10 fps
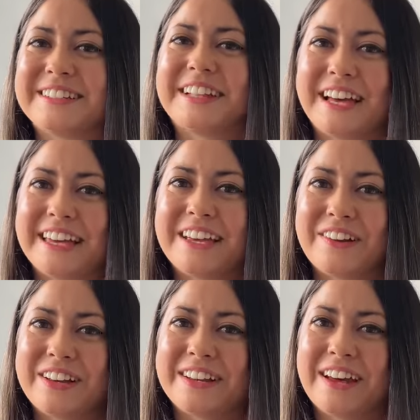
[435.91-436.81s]
like here
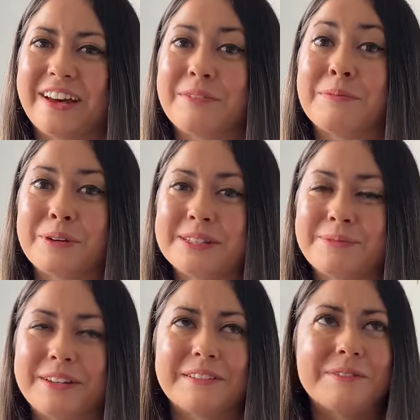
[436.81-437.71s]
in um,
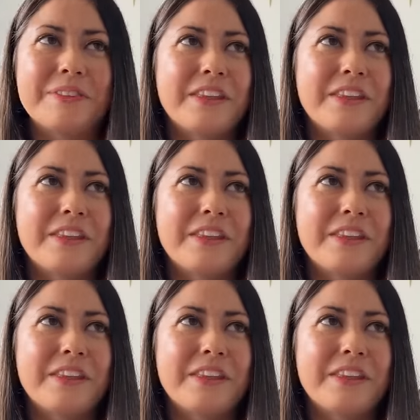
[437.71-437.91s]
Brisbane.